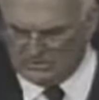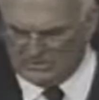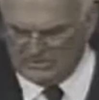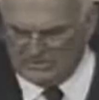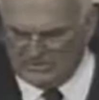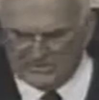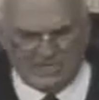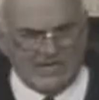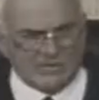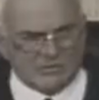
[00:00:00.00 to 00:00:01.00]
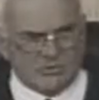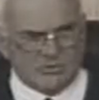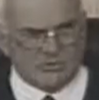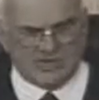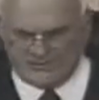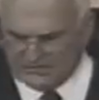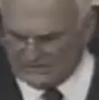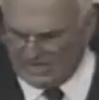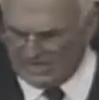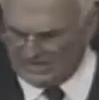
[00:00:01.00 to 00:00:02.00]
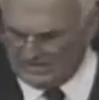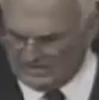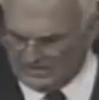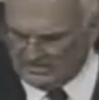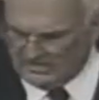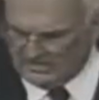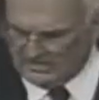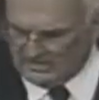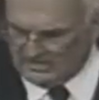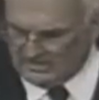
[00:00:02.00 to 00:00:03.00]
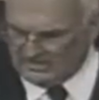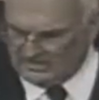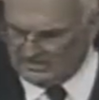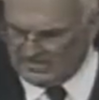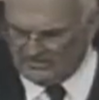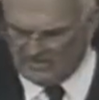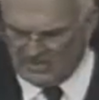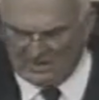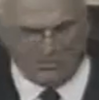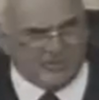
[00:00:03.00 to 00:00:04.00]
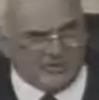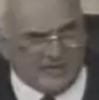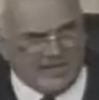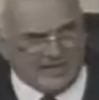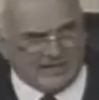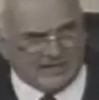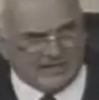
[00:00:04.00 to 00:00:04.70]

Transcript: which means the case will be set for trial. Do you have a problem with that?